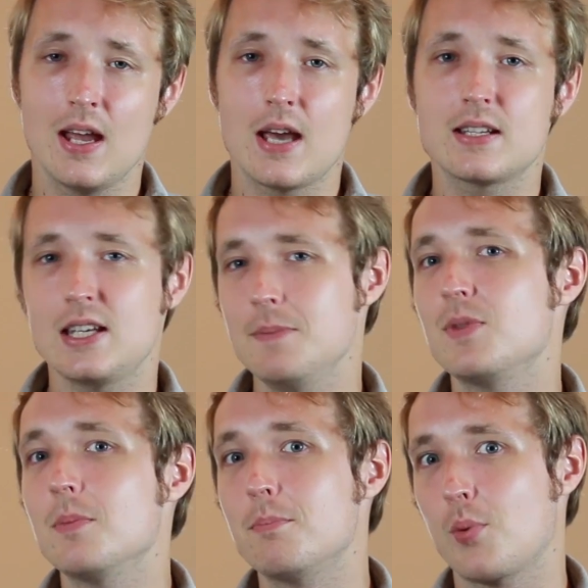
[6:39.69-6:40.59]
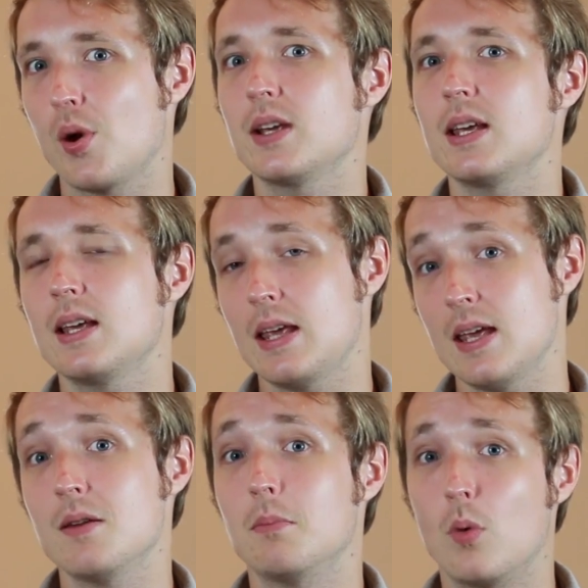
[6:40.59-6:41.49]
and keep them bringing
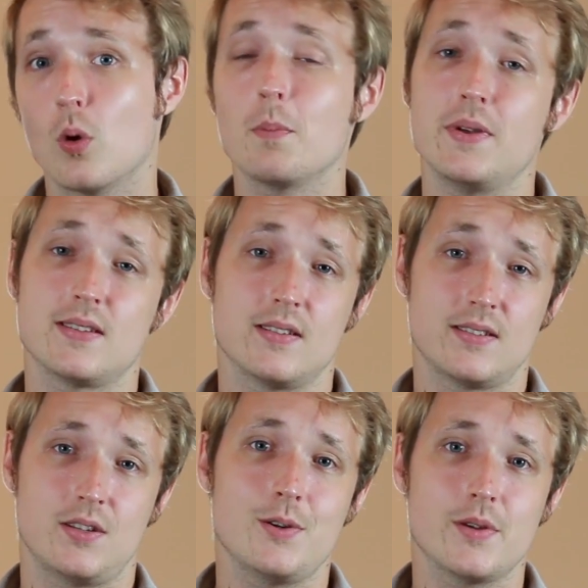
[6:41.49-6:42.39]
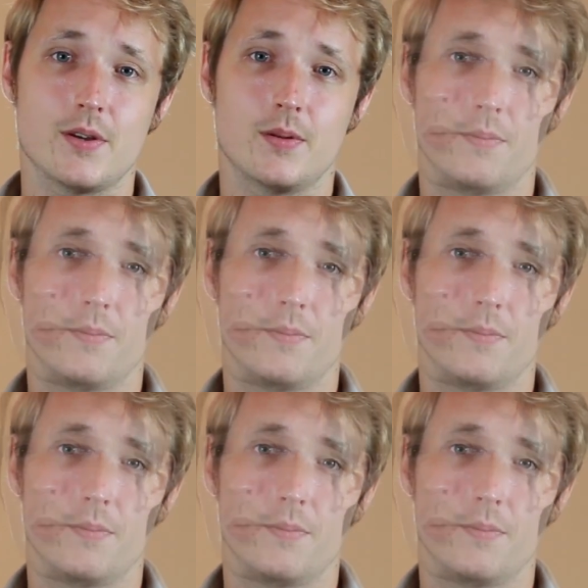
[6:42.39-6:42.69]
in more business to you.